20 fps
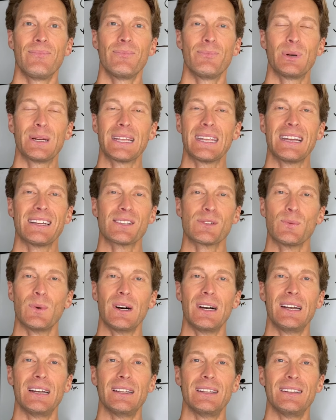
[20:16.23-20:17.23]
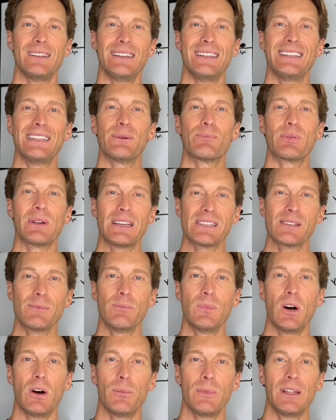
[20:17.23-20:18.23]
But guess what? In the present
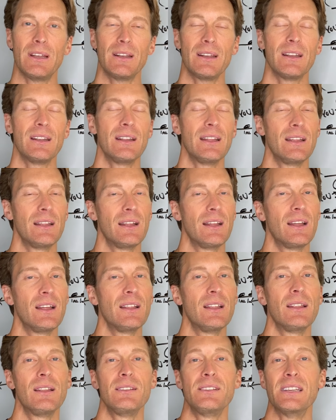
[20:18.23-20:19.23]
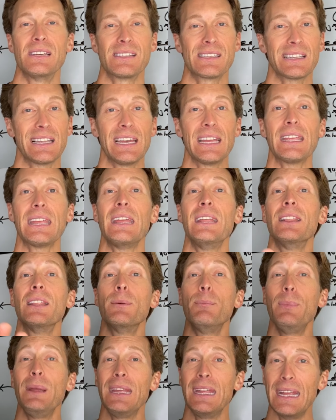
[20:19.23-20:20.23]
moment, just like in the
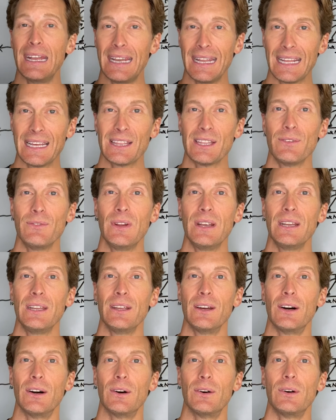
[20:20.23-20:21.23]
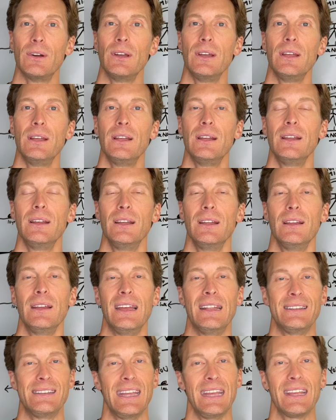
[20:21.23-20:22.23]
beginning of the video,
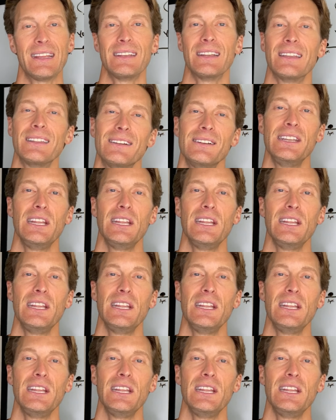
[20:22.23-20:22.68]
and take another